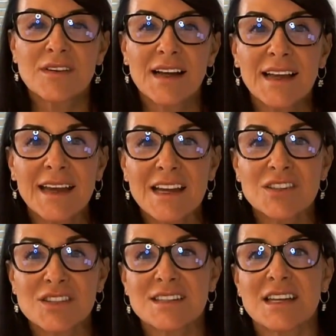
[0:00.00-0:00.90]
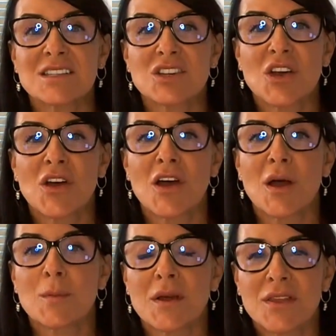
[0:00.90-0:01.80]
really interesting
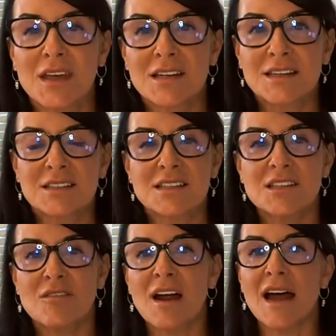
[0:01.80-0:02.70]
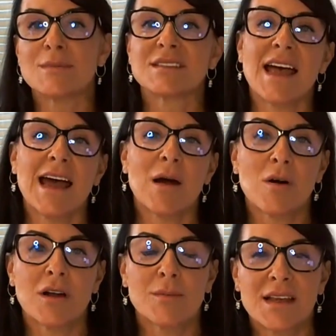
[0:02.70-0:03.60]
term that describes
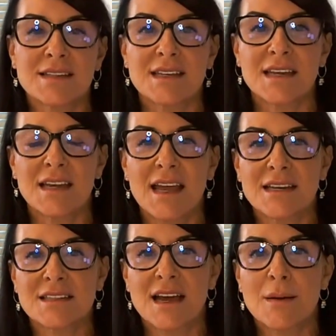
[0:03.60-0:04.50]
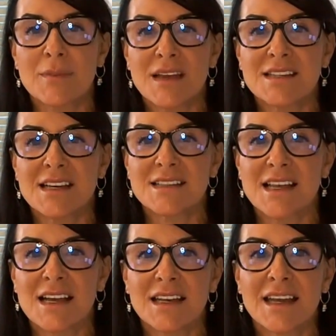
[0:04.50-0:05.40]
how obesity and diabetes
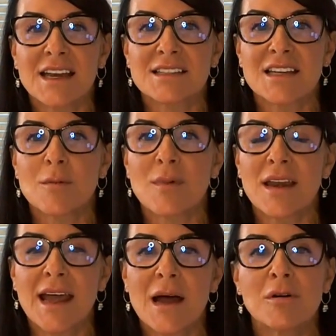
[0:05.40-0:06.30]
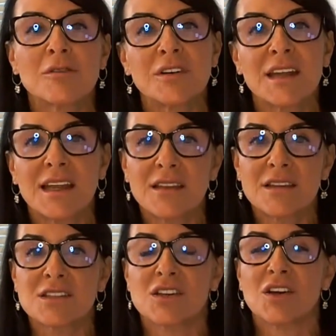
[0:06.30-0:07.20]
are linked, and we now often hear
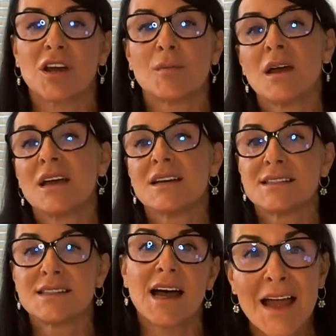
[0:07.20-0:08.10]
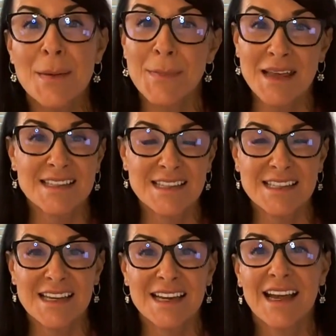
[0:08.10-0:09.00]
the term
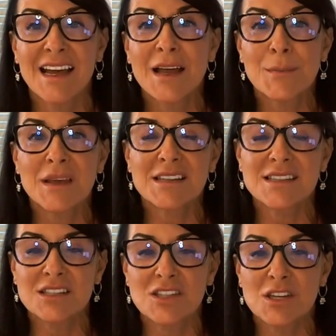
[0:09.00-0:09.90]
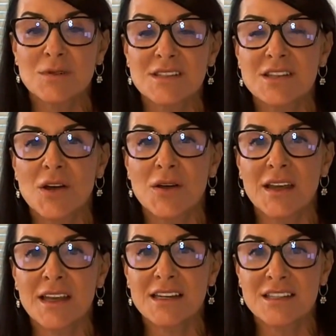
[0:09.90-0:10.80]
diabesity because the two are so
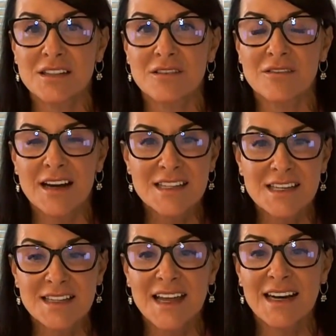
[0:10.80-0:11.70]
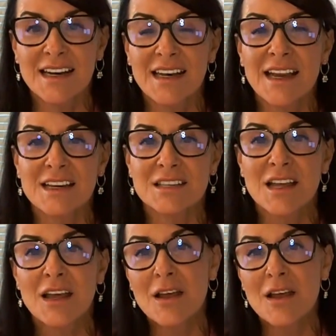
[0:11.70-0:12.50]
integrated and linked.